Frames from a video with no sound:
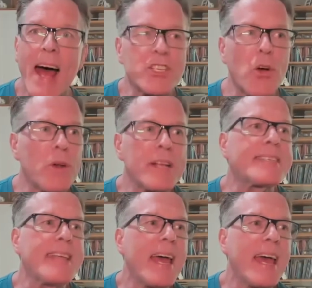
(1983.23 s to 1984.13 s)
So let's
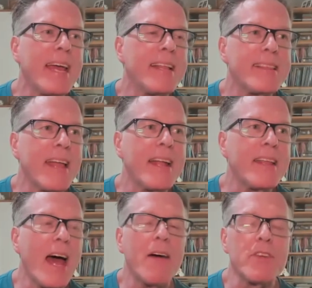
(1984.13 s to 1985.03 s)
say that
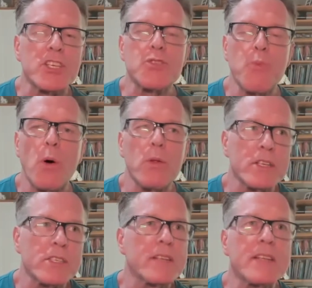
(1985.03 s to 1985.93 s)
you have
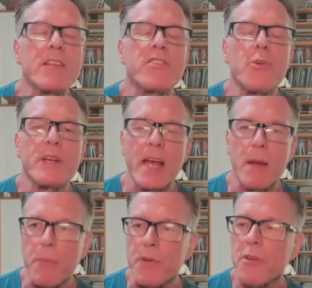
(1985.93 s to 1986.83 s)
let's just take two
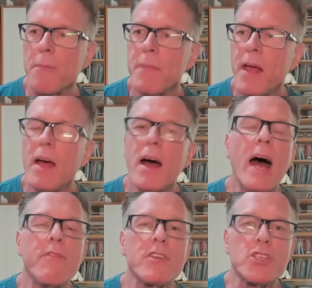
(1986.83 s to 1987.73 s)
examples. I
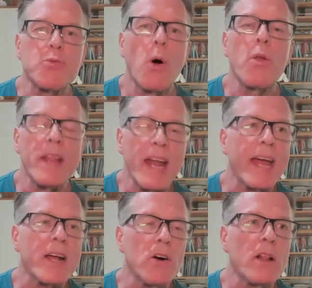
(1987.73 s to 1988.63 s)
have a swollen
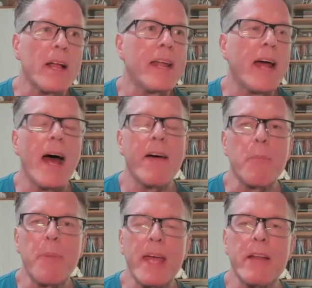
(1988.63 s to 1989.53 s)
ankle and I have a
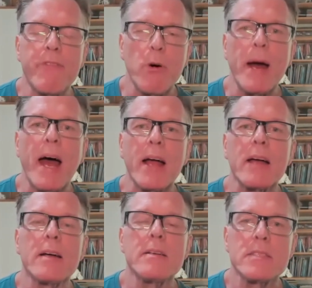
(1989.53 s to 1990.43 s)
painful
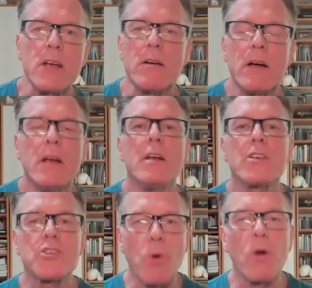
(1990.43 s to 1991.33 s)
back. So
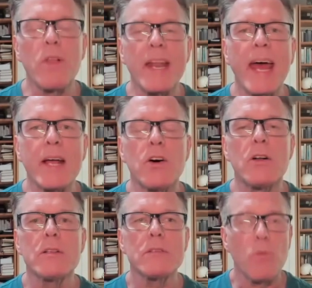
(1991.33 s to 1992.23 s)
swollen
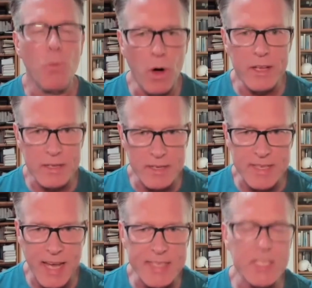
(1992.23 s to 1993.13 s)
ankle, what is
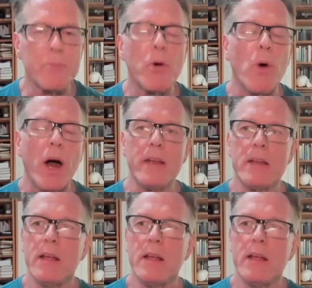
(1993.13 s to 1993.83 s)
case number one?